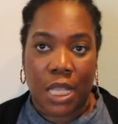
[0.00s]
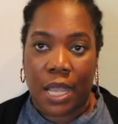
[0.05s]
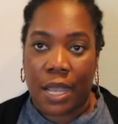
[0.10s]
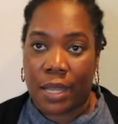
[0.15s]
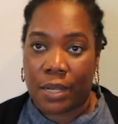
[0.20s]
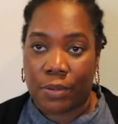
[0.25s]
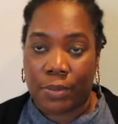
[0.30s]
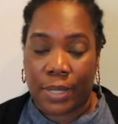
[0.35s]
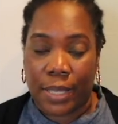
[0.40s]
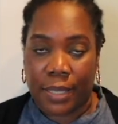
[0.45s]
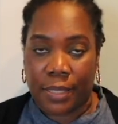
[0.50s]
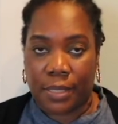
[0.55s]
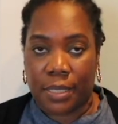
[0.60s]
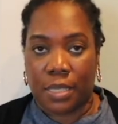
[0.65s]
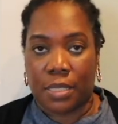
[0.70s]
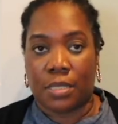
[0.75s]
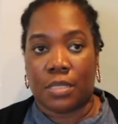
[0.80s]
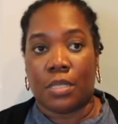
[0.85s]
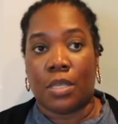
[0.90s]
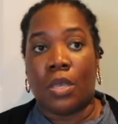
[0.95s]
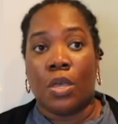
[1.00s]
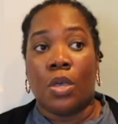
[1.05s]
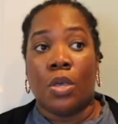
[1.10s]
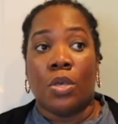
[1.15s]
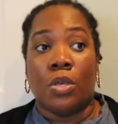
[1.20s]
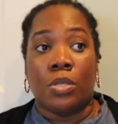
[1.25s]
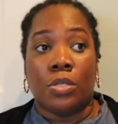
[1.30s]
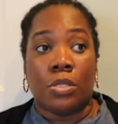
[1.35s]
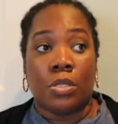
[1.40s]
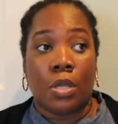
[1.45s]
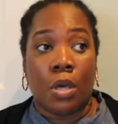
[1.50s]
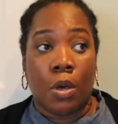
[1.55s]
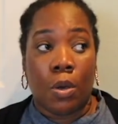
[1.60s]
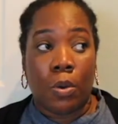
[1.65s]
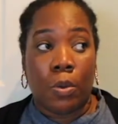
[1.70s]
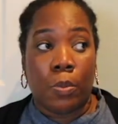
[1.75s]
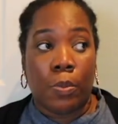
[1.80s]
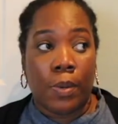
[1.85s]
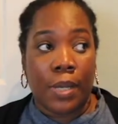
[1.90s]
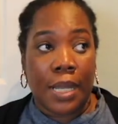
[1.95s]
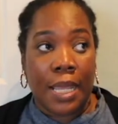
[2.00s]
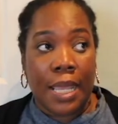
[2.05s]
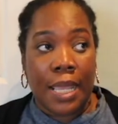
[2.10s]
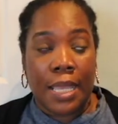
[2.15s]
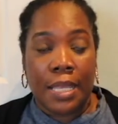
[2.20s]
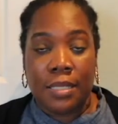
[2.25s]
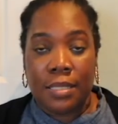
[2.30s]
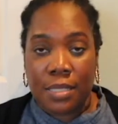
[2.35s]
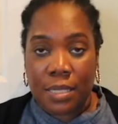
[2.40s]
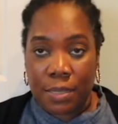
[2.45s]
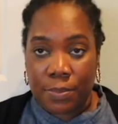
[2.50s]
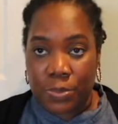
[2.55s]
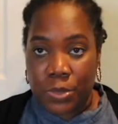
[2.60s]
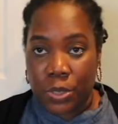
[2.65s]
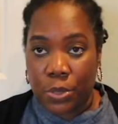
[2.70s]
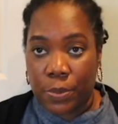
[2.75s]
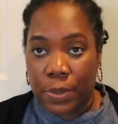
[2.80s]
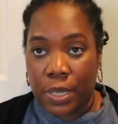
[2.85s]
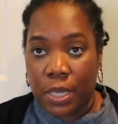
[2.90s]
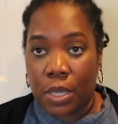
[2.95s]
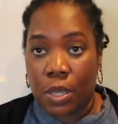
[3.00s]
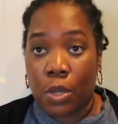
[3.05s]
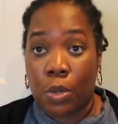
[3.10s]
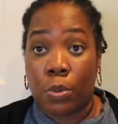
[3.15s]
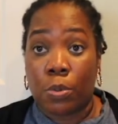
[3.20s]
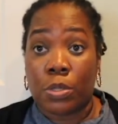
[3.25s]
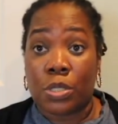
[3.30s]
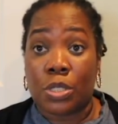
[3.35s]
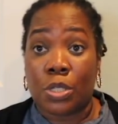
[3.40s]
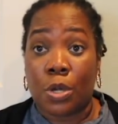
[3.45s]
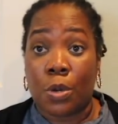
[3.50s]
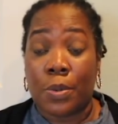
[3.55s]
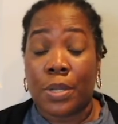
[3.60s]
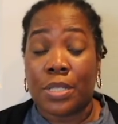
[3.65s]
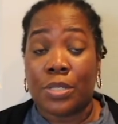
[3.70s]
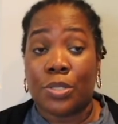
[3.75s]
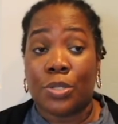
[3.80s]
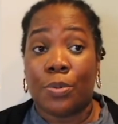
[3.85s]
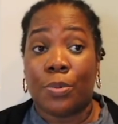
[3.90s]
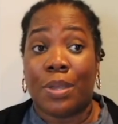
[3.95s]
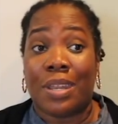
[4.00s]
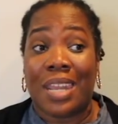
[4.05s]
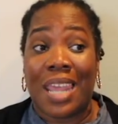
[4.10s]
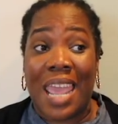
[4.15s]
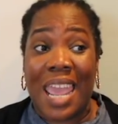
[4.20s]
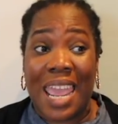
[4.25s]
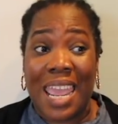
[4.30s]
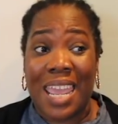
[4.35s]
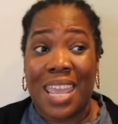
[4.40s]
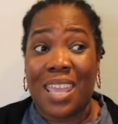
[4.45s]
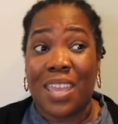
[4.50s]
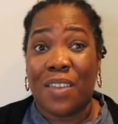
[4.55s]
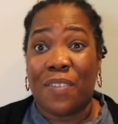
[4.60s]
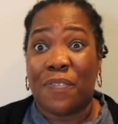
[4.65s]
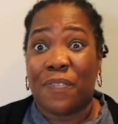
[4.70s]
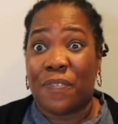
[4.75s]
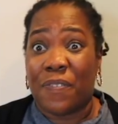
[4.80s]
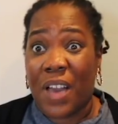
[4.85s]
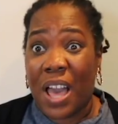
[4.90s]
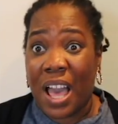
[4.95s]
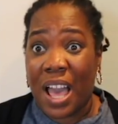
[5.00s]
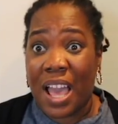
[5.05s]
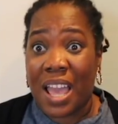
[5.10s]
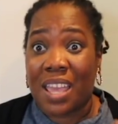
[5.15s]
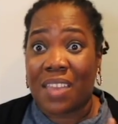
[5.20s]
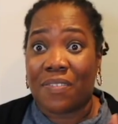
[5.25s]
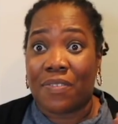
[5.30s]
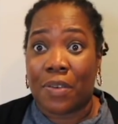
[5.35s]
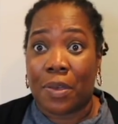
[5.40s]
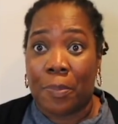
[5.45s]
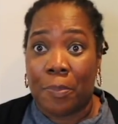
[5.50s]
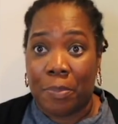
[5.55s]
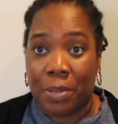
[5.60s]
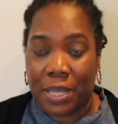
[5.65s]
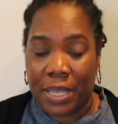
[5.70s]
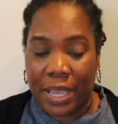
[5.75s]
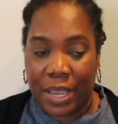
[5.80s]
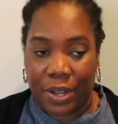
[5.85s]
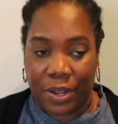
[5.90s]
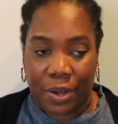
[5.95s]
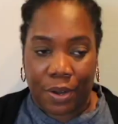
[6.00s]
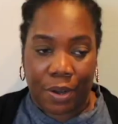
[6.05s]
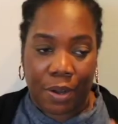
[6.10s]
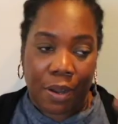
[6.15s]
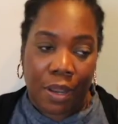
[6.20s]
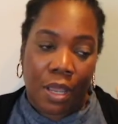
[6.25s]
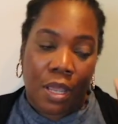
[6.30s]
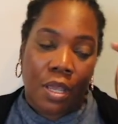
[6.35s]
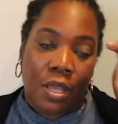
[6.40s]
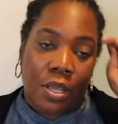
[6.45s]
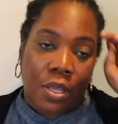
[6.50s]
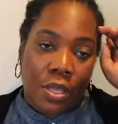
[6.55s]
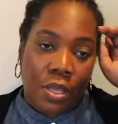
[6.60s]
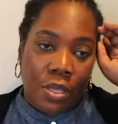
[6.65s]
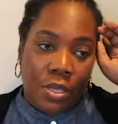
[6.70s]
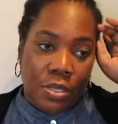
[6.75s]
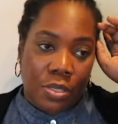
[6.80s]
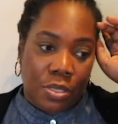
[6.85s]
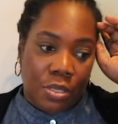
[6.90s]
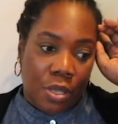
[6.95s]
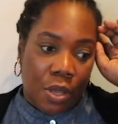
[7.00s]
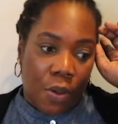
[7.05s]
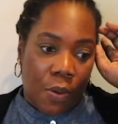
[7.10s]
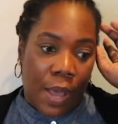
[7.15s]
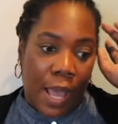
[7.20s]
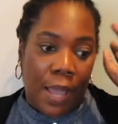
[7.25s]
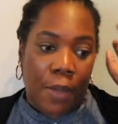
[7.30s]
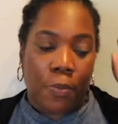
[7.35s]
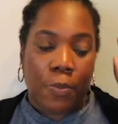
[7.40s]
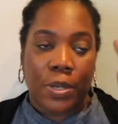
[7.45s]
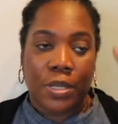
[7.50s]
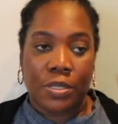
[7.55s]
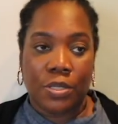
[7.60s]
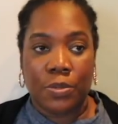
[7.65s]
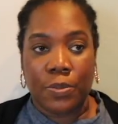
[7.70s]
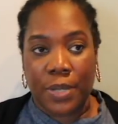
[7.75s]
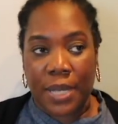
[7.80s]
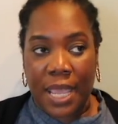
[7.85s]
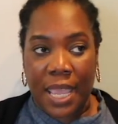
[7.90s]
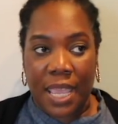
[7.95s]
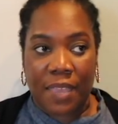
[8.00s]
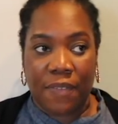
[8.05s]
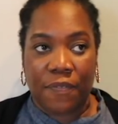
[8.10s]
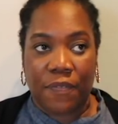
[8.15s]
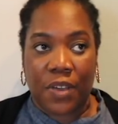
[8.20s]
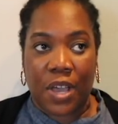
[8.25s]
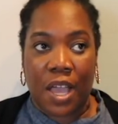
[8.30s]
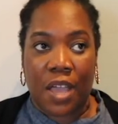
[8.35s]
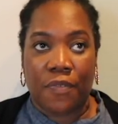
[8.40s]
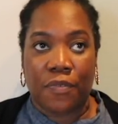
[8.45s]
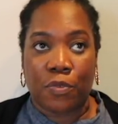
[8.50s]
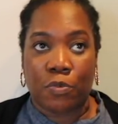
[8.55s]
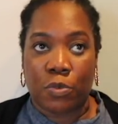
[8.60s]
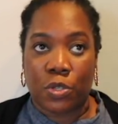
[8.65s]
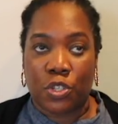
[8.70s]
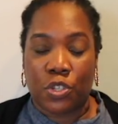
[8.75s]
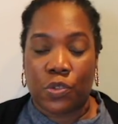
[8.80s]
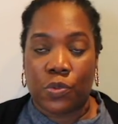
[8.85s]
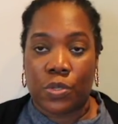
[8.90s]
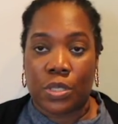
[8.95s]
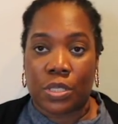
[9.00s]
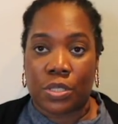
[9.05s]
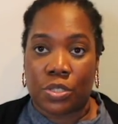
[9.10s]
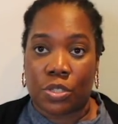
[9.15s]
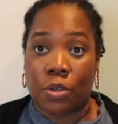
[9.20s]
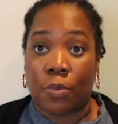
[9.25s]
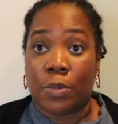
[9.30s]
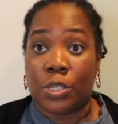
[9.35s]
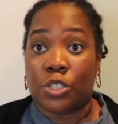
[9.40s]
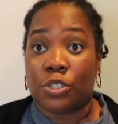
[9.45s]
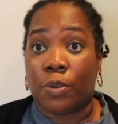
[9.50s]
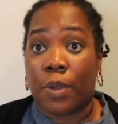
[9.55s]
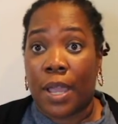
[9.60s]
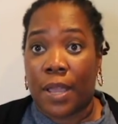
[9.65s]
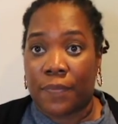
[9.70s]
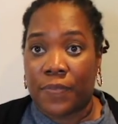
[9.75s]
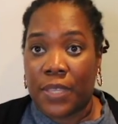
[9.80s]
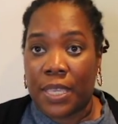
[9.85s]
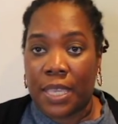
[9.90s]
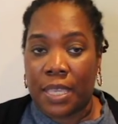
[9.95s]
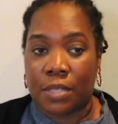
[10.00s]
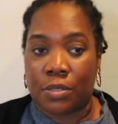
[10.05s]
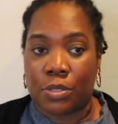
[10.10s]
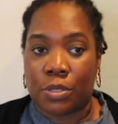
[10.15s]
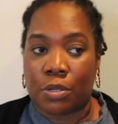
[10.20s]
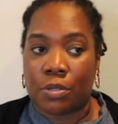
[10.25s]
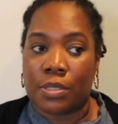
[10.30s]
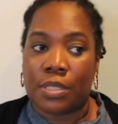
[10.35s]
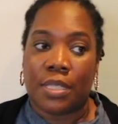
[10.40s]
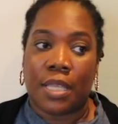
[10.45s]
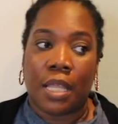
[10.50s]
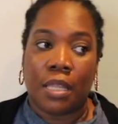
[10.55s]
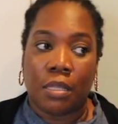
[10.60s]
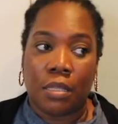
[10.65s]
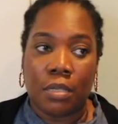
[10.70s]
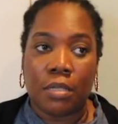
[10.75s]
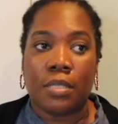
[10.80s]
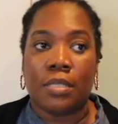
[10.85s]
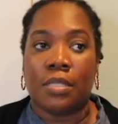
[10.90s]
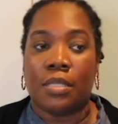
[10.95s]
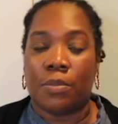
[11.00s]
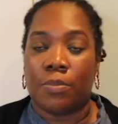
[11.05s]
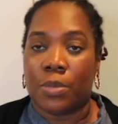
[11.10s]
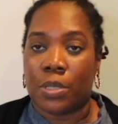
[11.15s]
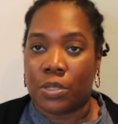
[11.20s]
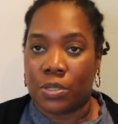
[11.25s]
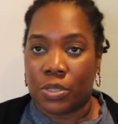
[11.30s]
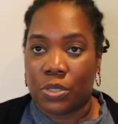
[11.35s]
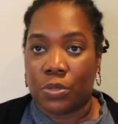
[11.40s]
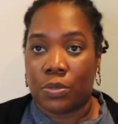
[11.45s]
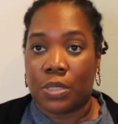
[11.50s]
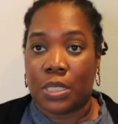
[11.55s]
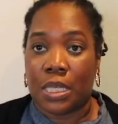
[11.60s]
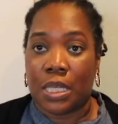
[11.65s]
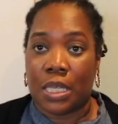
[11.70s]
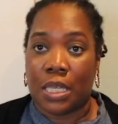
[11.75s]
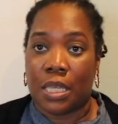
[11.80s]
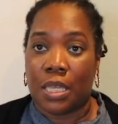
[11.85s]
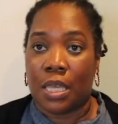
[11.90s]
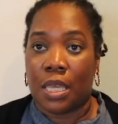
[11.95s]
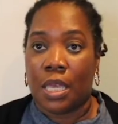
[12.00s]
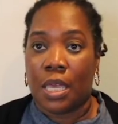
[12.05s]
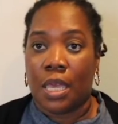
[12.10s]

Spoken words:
I don't like this. So what I ended up doing was going to an A5 planner. So I went to an A5 and was using so much crafting inserts that look similar to the